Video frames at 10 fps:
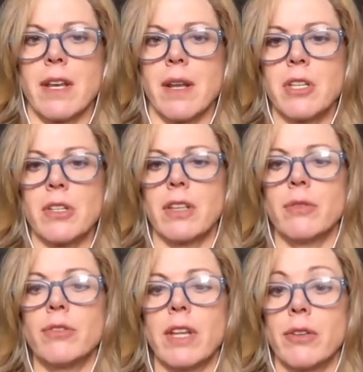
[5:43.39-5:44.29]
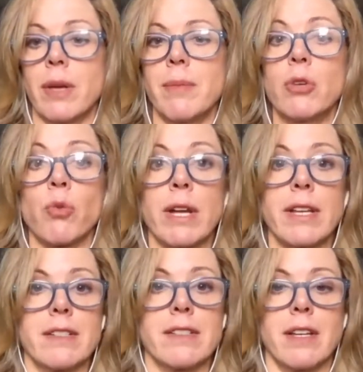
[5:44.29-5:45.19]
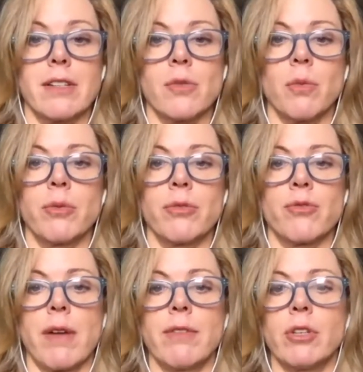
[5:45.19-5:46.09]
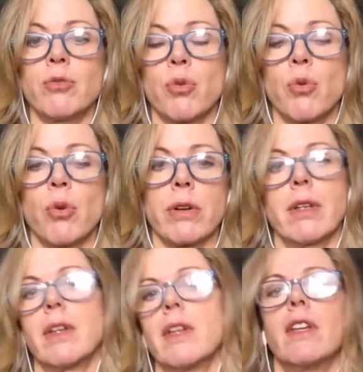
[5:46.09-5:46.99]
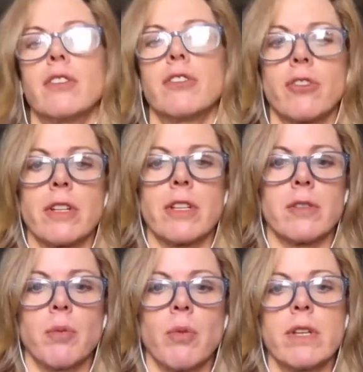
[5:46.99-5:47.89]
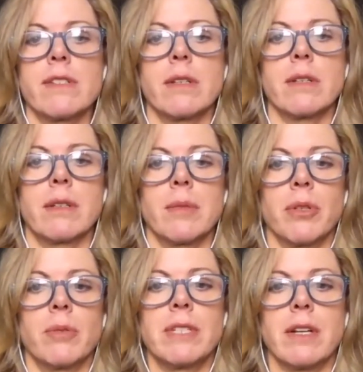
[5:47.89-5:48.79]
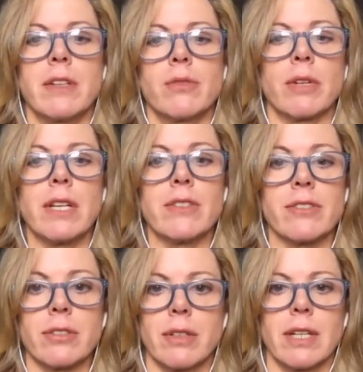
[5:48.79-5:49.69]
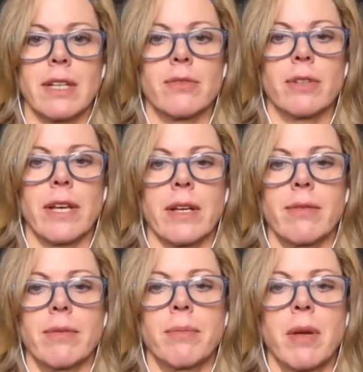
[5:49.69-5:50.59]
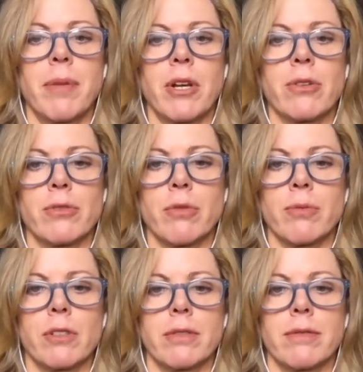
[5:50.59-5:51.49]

I mean, you gave me great insight into what was driving you toward starting this, but what is it that Pulumi does, or is, I guess, for lack of a better description?